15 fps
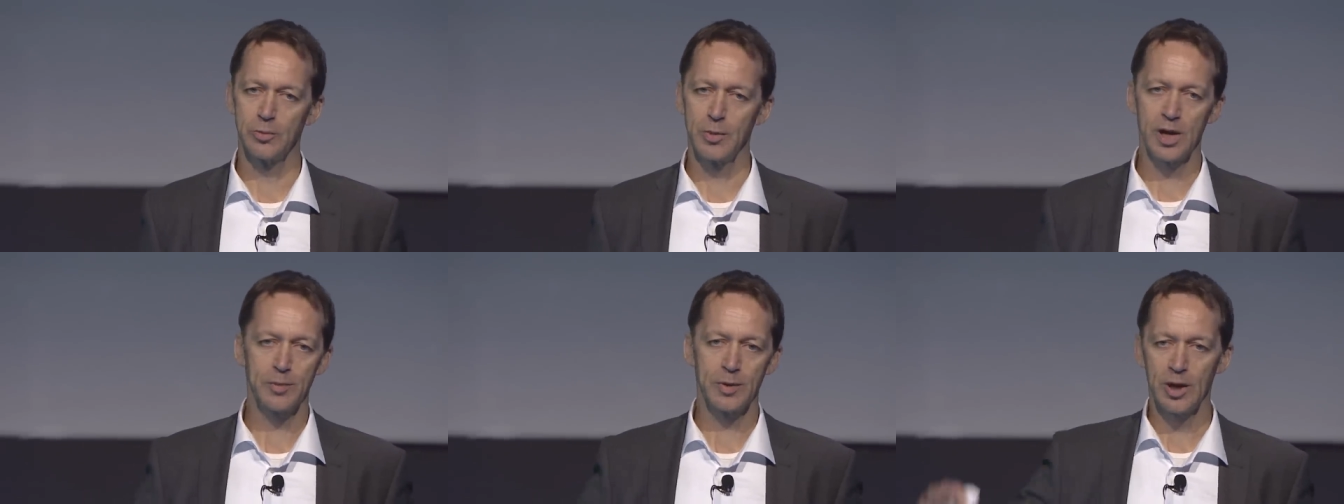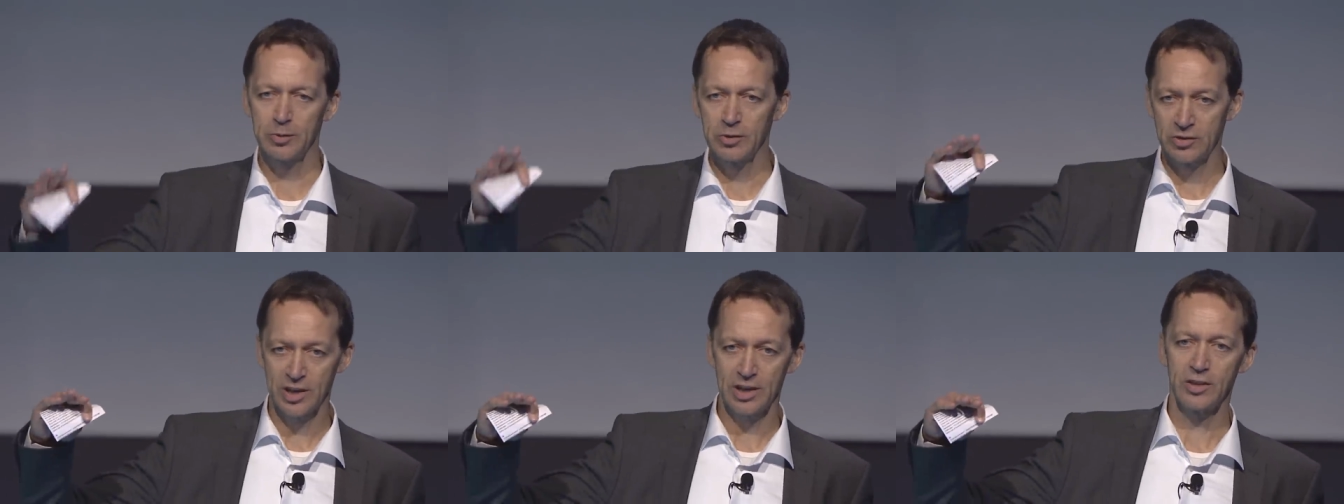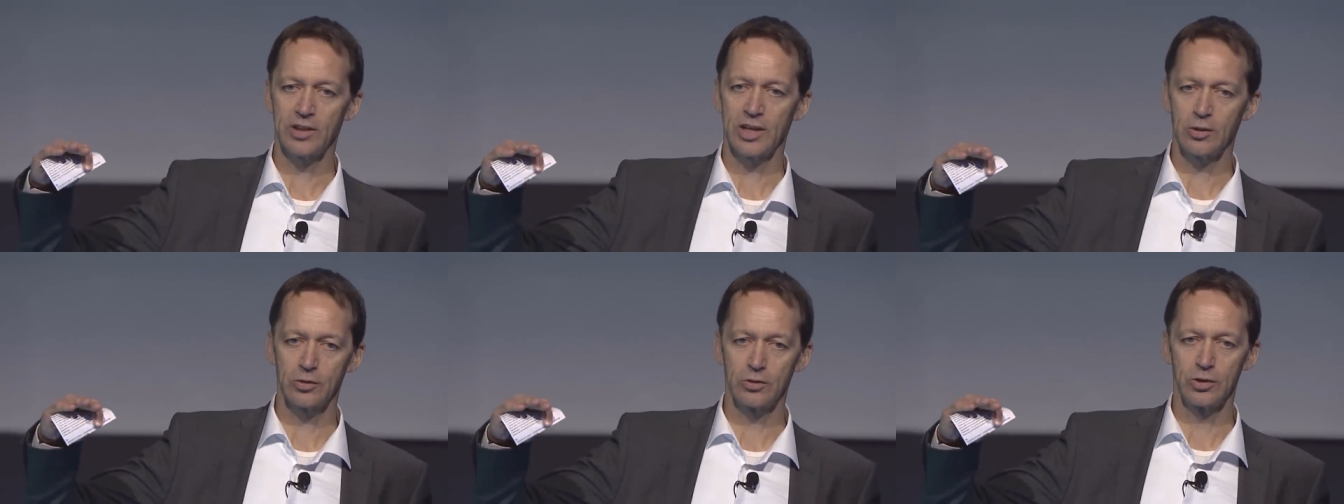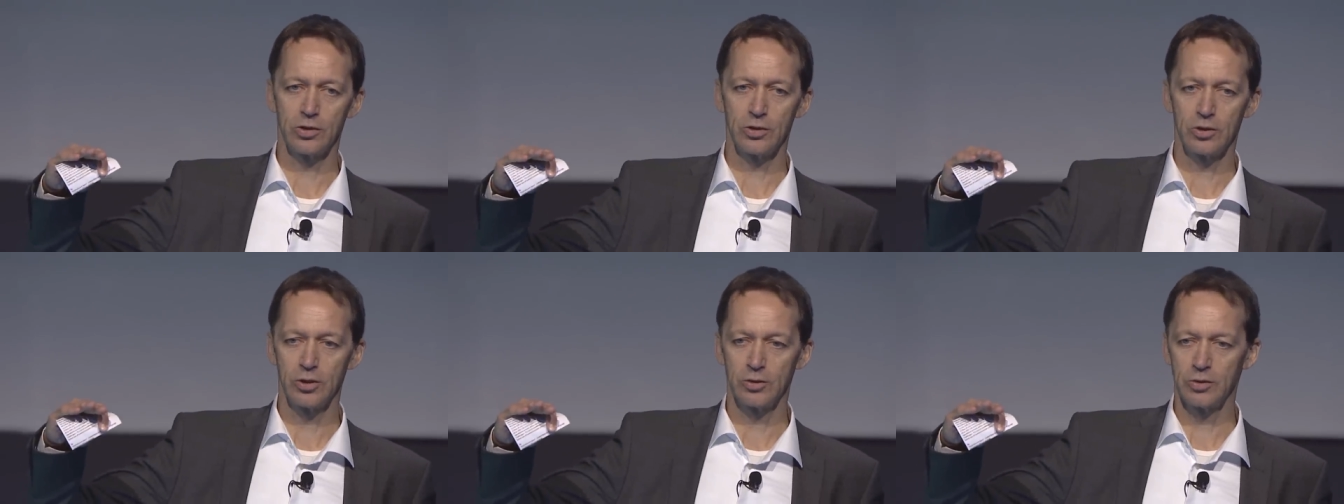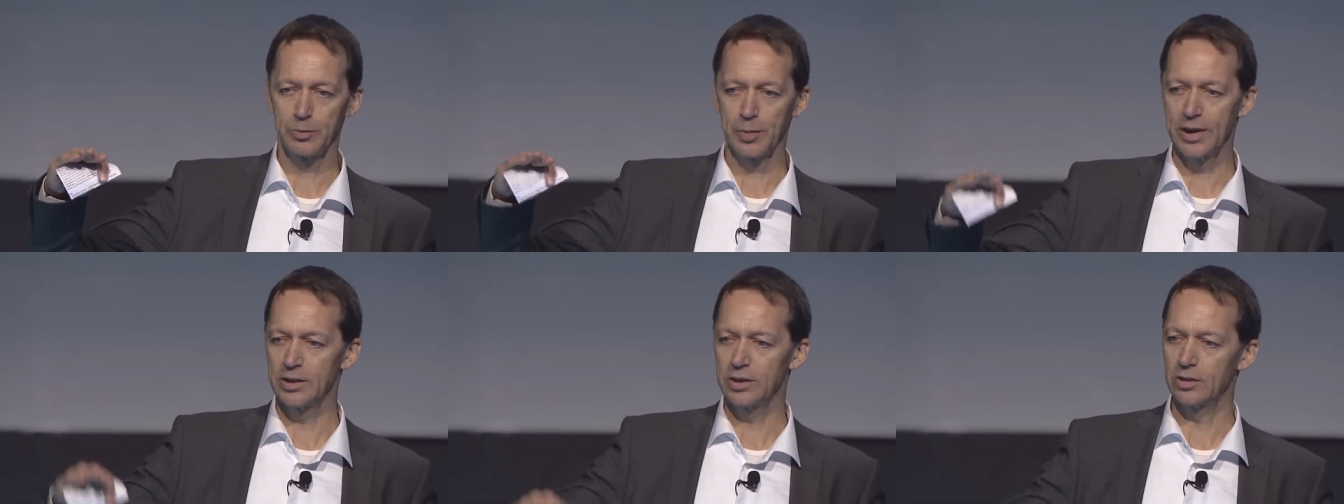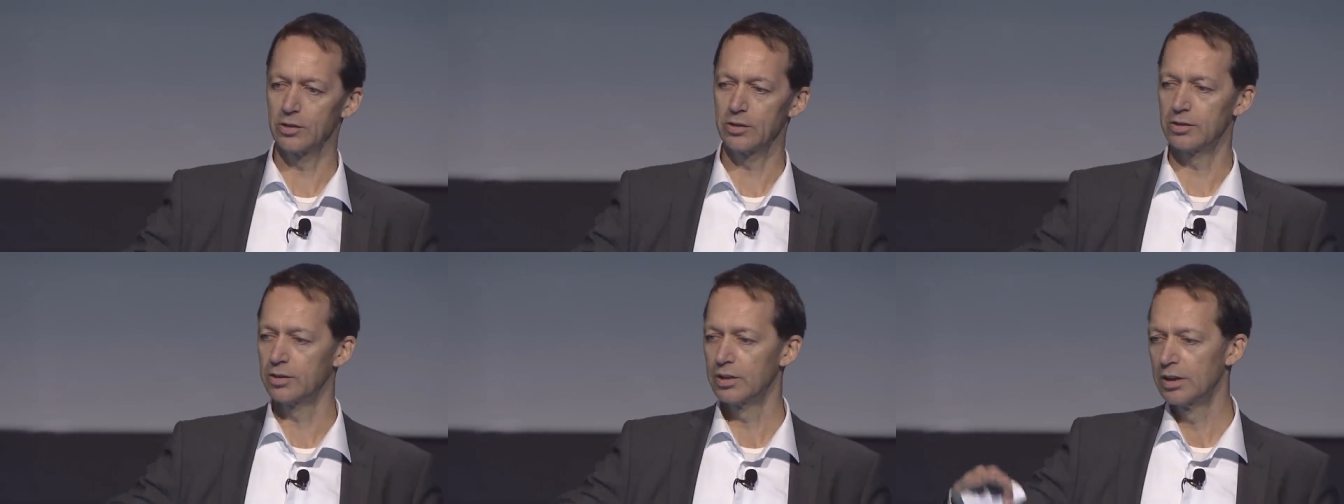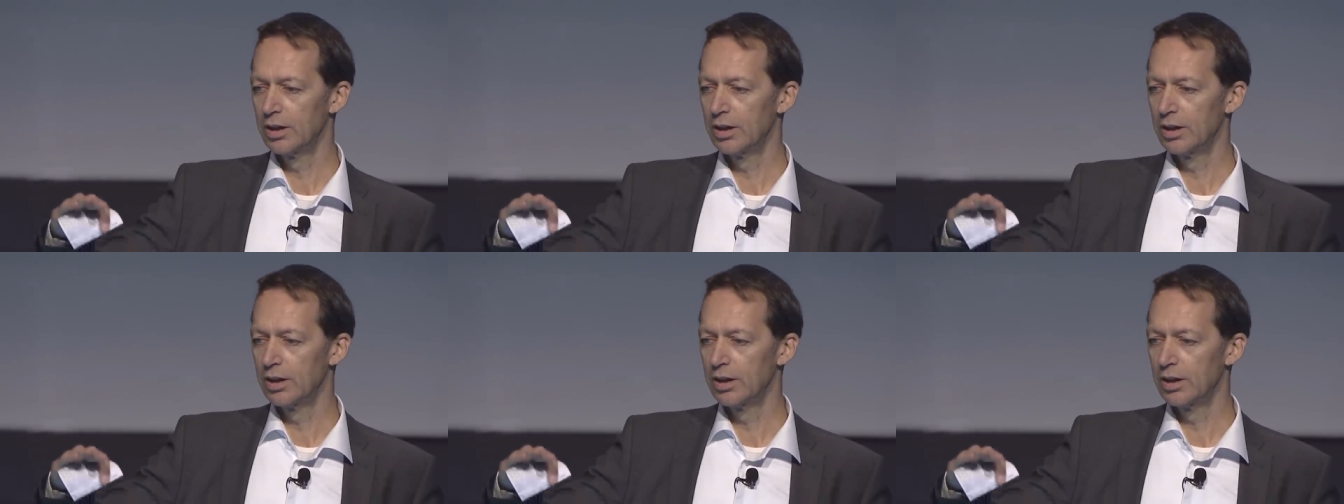maybe up to 10,000 euro, depending on